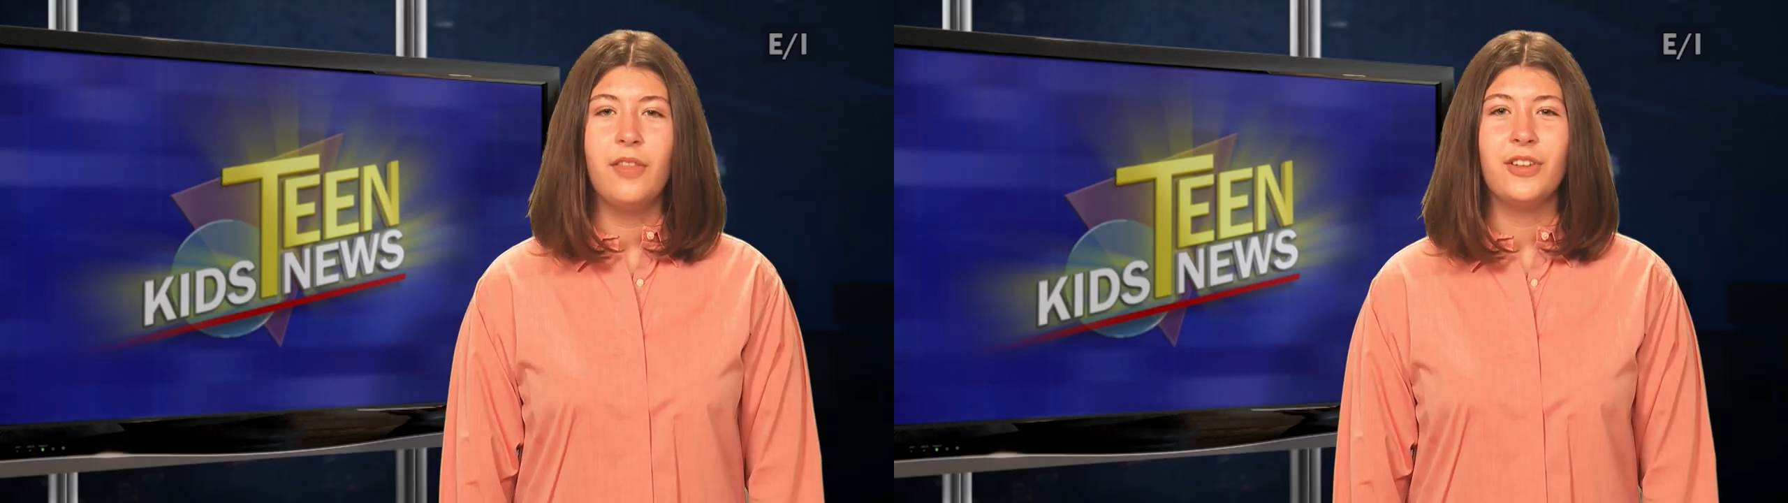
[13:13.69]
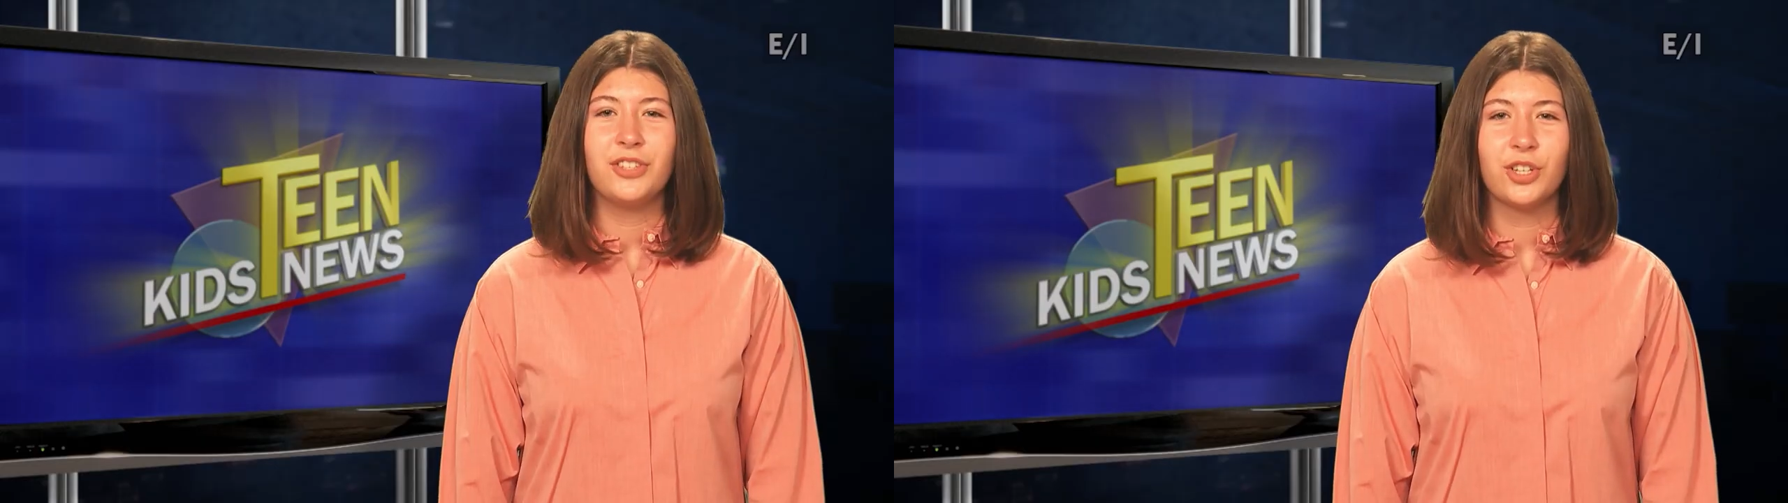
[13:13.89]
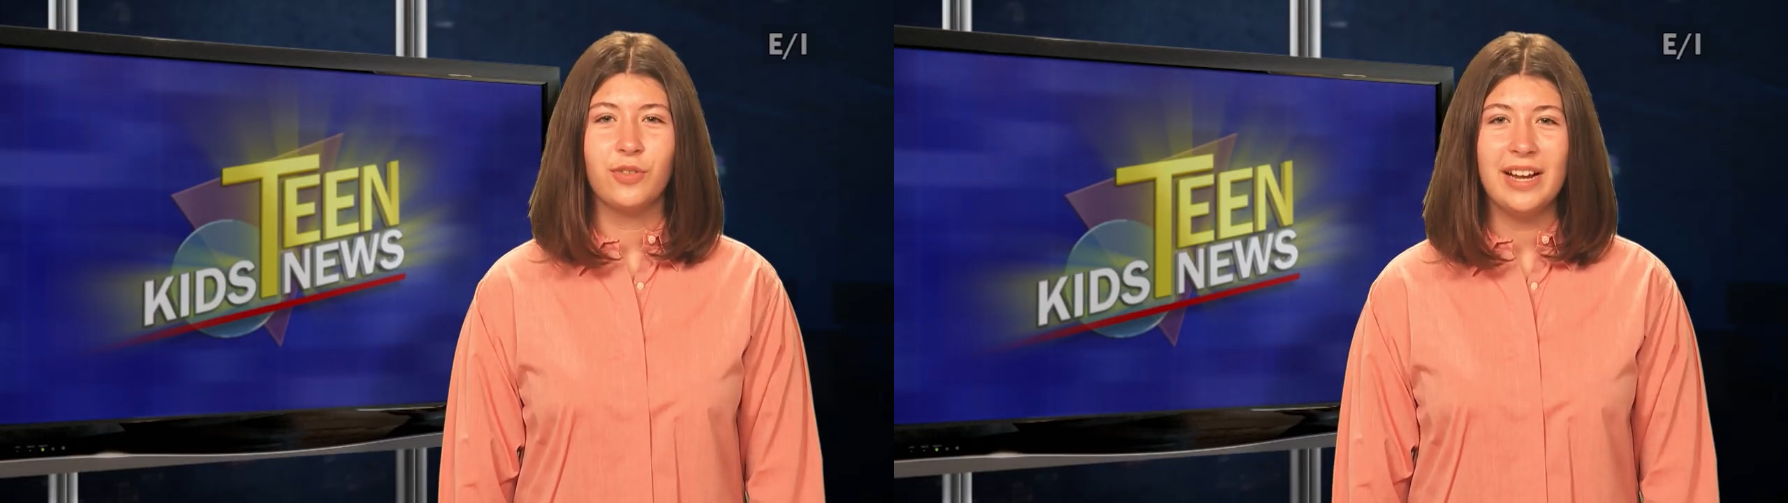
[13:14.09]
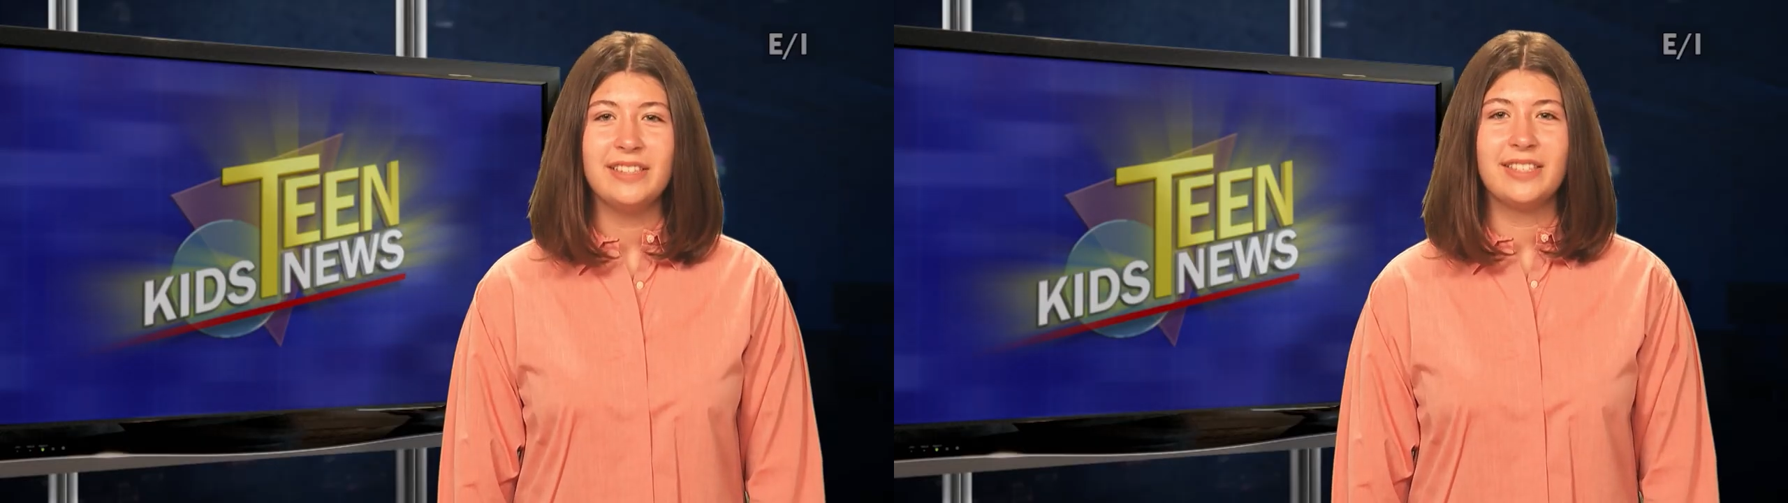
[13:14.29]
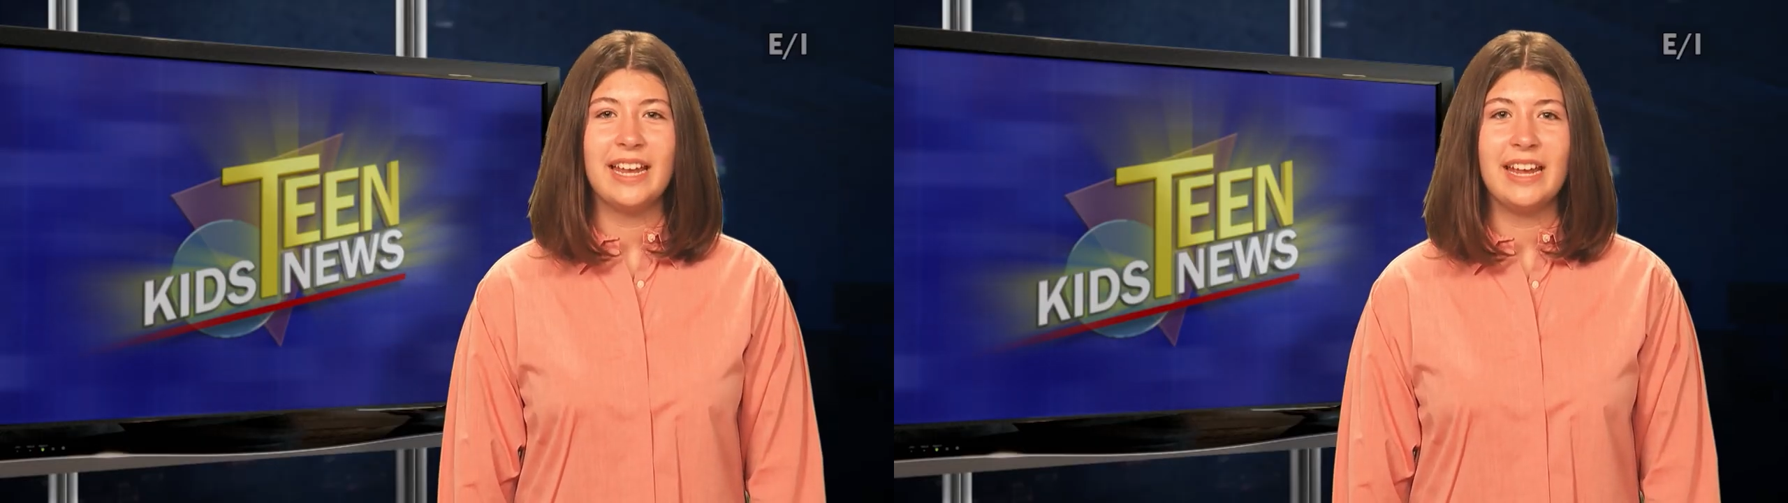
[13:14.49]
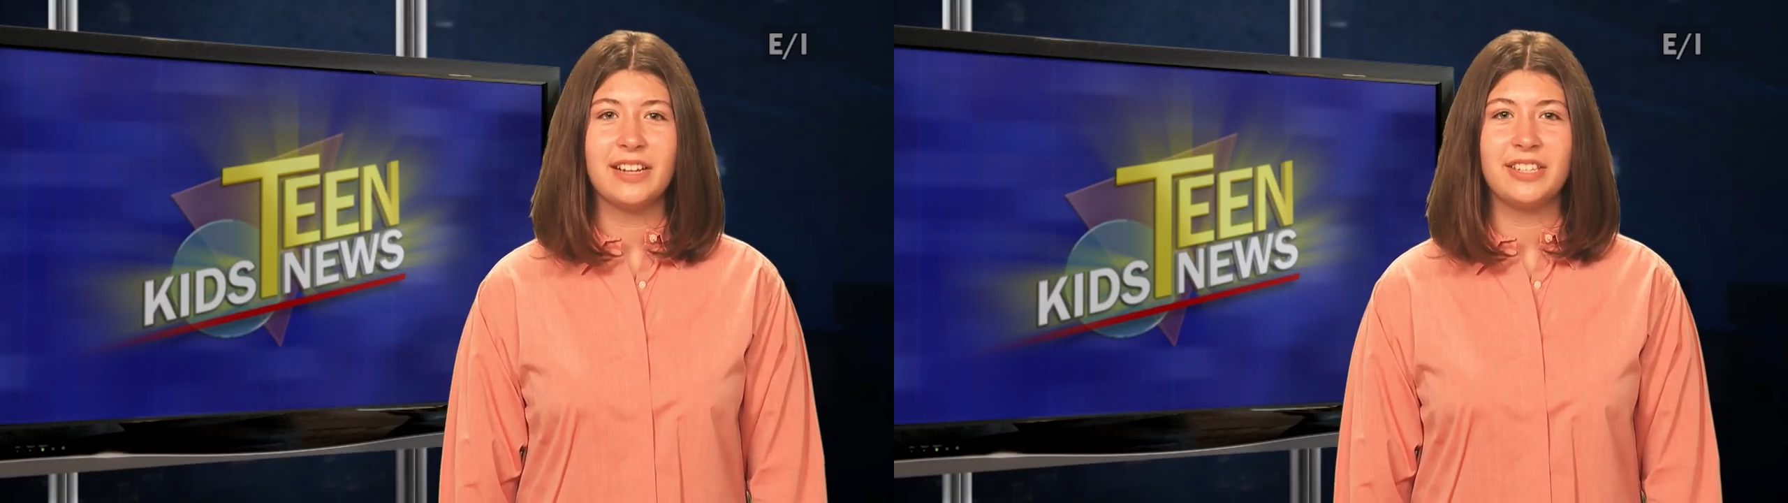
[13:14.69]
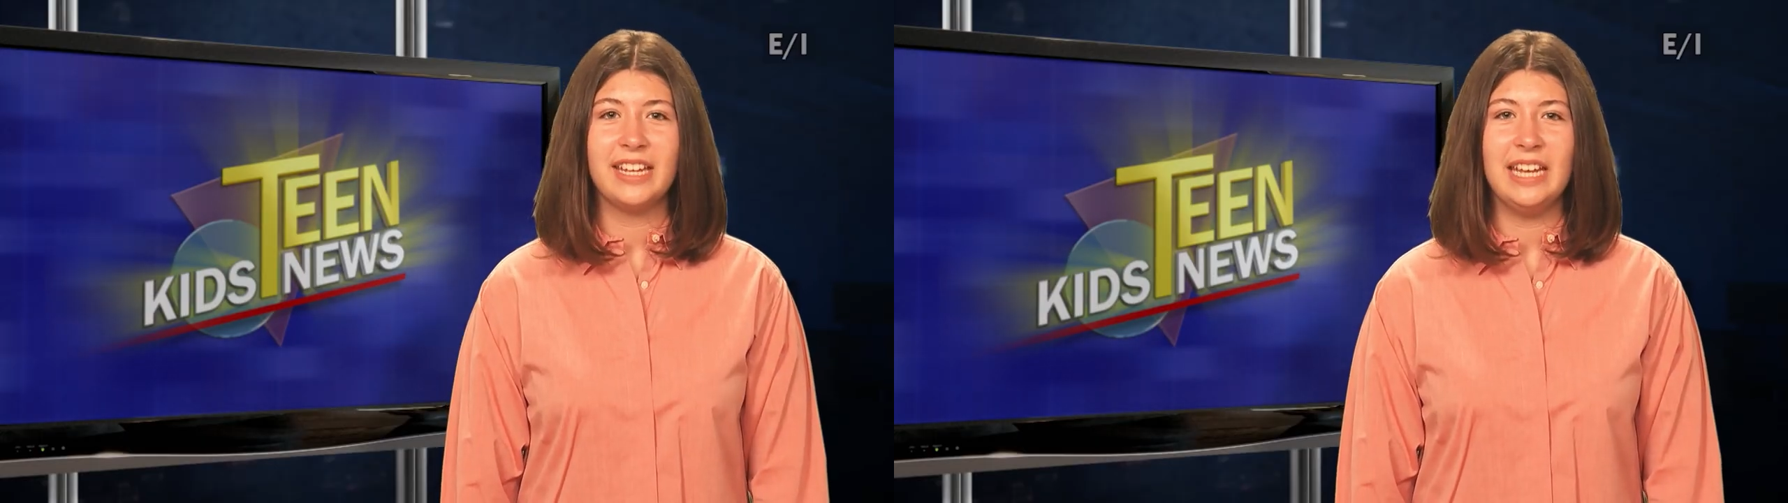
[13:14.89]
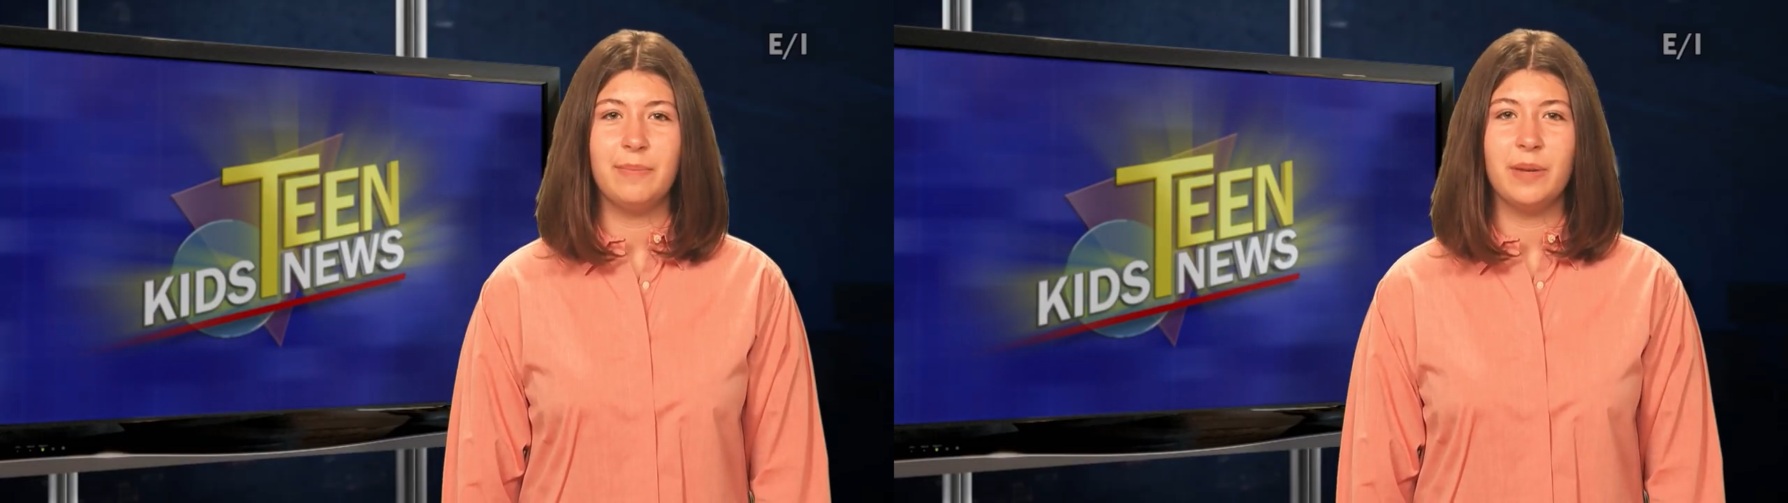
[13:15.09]
There's a great saying to
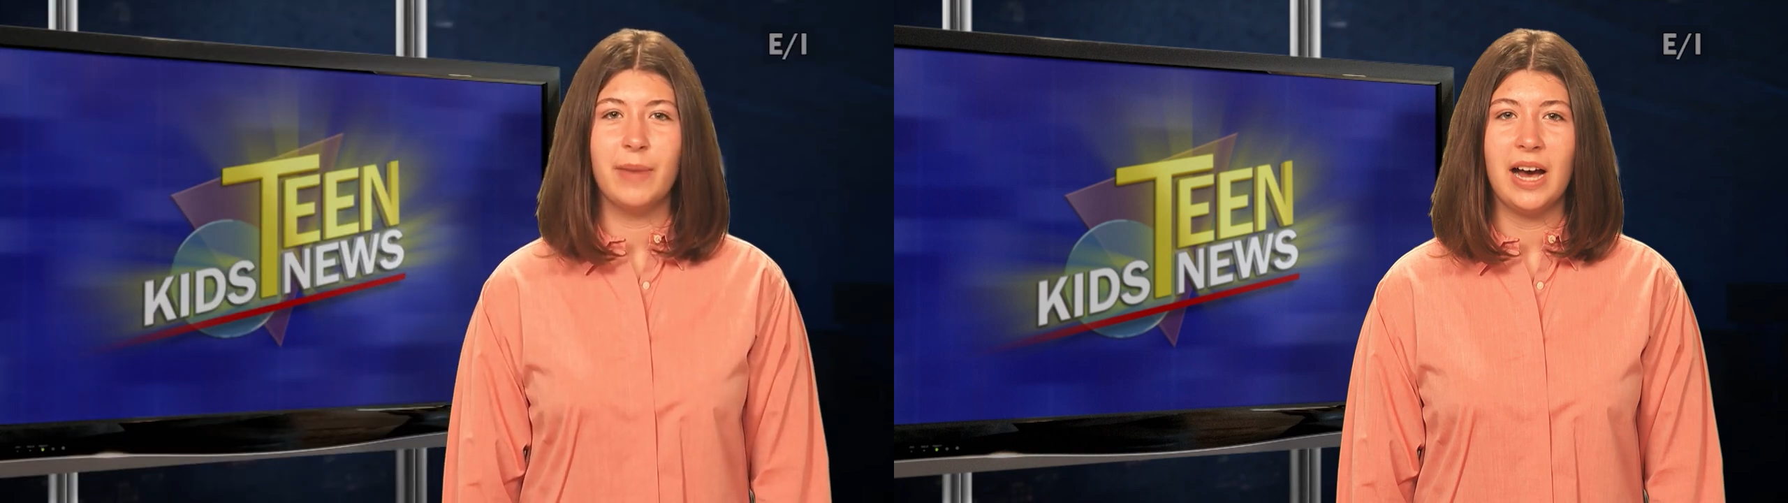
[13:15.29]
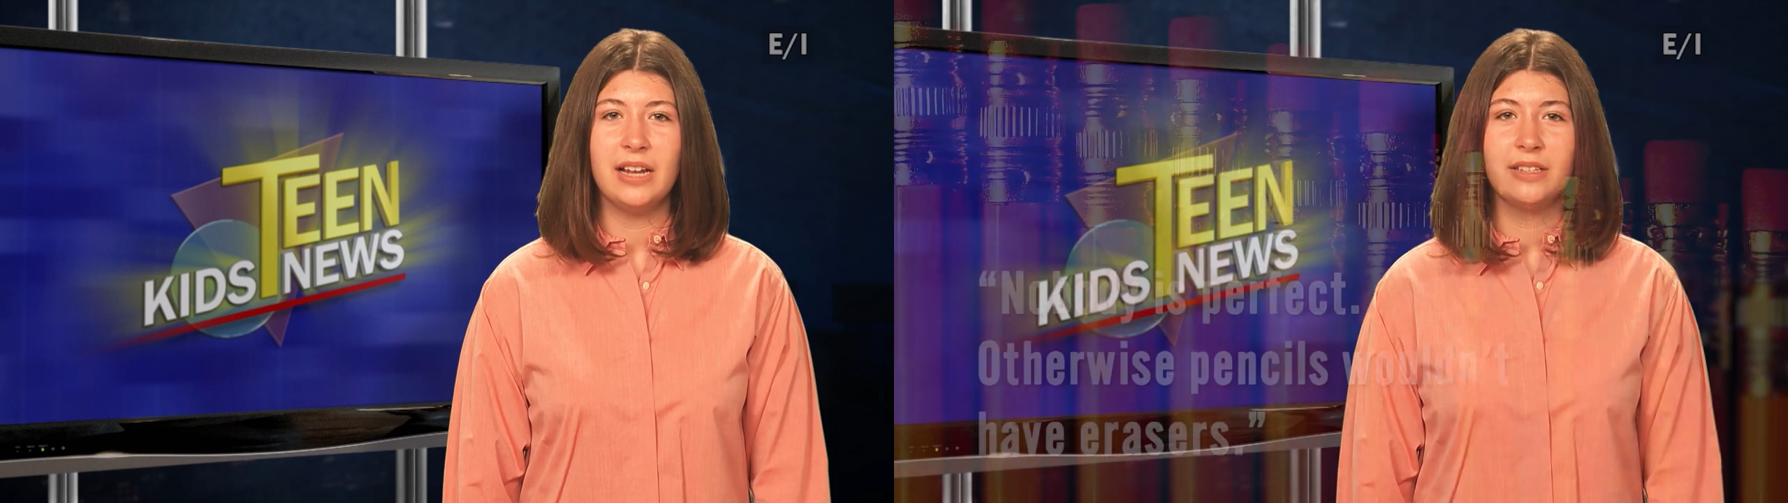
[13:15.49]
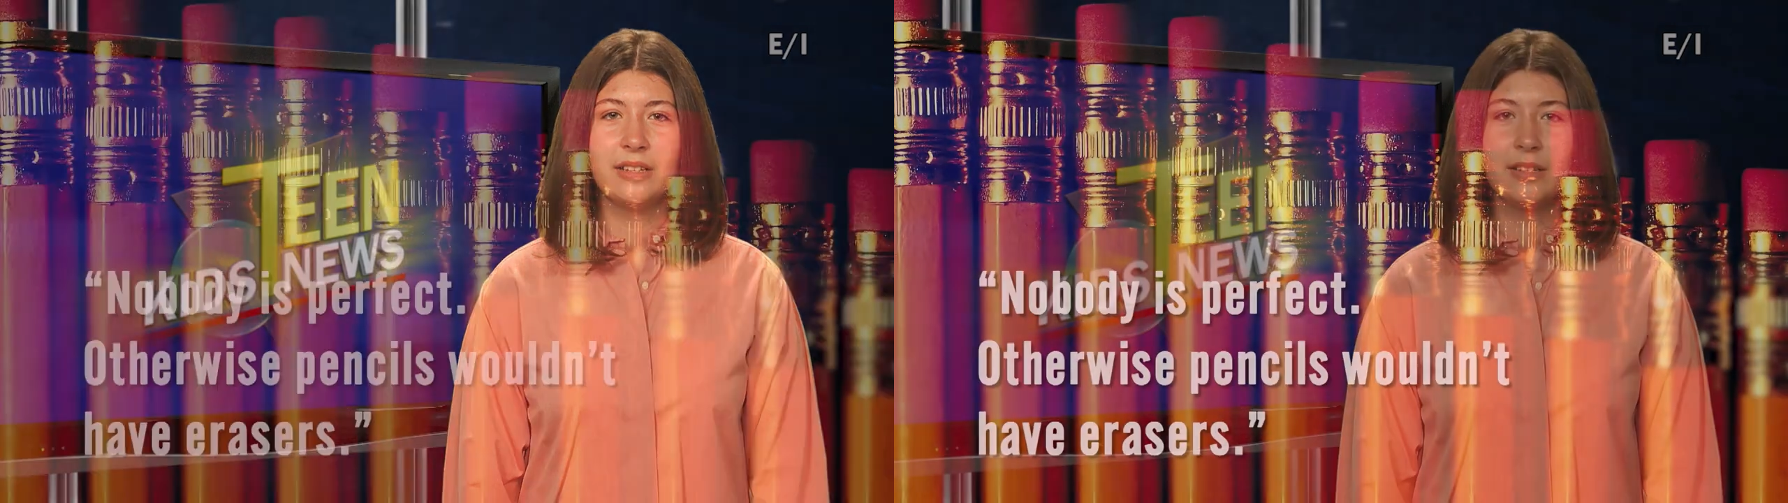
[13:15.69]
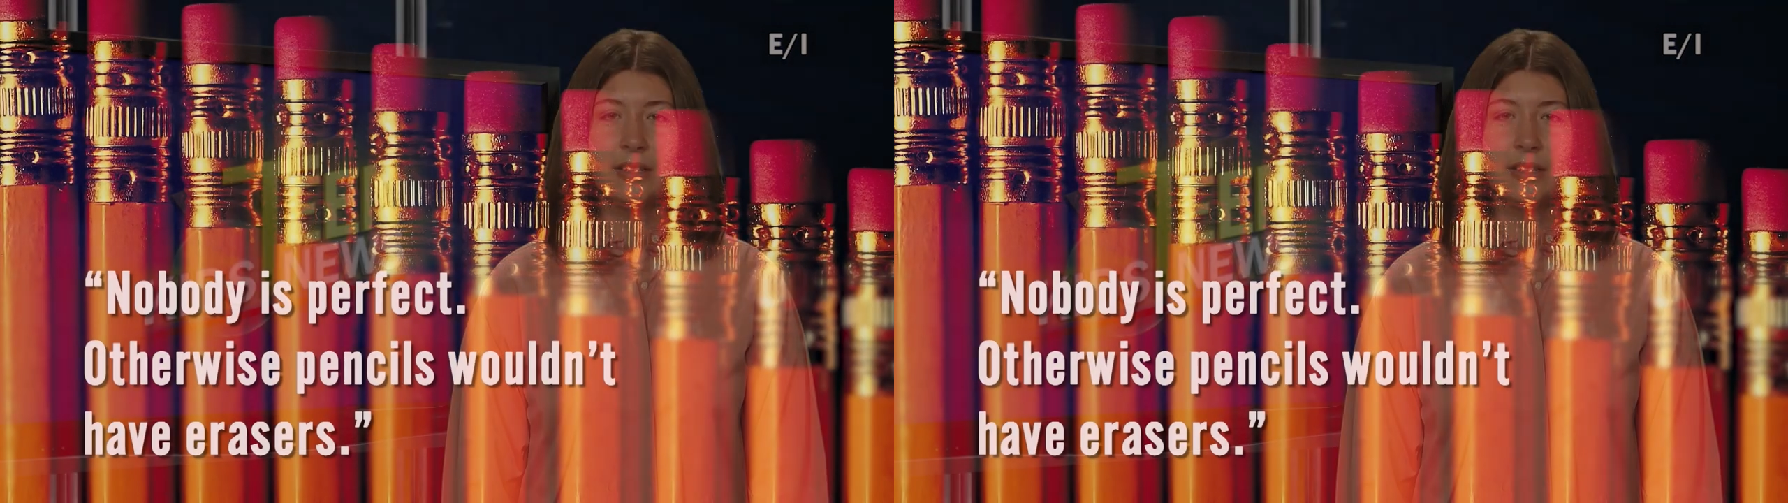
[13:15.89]
keep in mind.